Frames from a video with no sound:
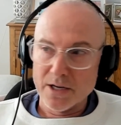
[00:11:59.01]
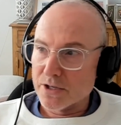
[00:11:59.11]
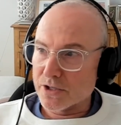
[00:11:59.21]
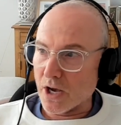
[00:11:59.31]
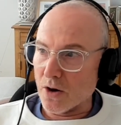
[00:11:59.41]

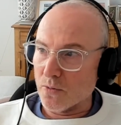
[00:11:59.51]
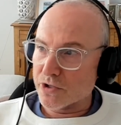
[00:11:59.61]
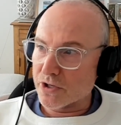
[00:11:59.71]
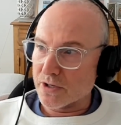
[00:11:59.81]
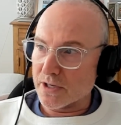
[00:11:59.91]
so
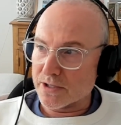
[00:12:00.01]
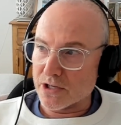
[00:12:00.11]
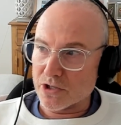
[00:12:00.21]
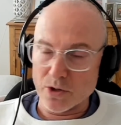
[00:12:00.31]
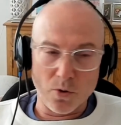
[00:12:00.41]
which can
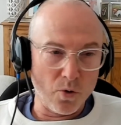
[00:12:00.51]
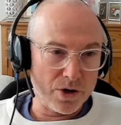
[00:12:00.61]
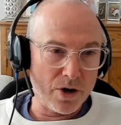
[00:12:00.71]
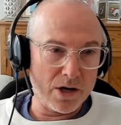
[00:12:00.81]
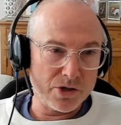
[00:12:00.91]
essentially
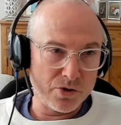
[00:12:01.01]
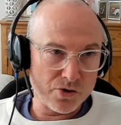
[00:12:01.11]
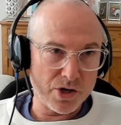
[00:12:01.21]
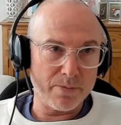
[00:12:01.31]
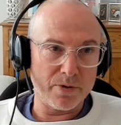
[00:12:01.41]
organize your
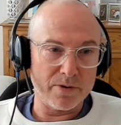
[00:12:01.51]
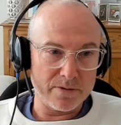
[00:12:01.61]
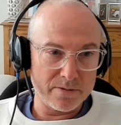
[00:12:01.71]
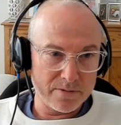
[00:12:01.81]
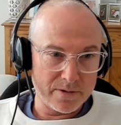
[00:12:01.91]
SharePoint
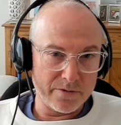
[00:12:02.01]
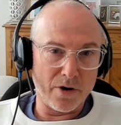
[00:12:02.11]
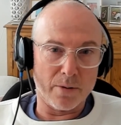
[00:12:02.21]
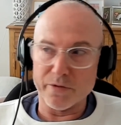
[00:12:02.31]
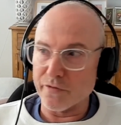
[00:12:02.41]

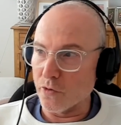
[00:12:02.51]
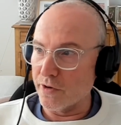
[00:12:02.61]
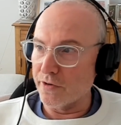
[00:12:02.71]
environment for you.